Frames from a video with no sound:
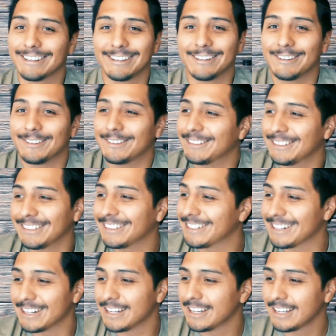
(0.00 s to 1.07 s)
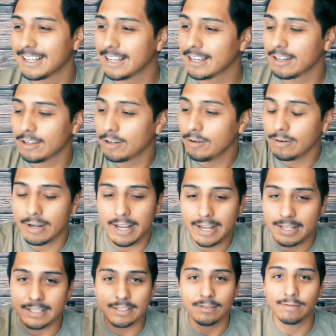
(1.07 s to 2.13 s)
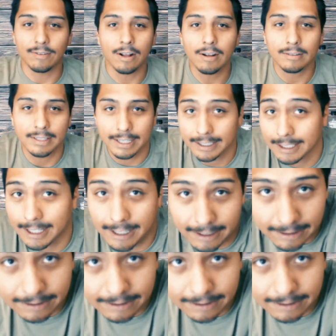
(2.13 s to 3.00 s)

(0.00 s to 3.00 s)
Oh, who ends a vlog like that?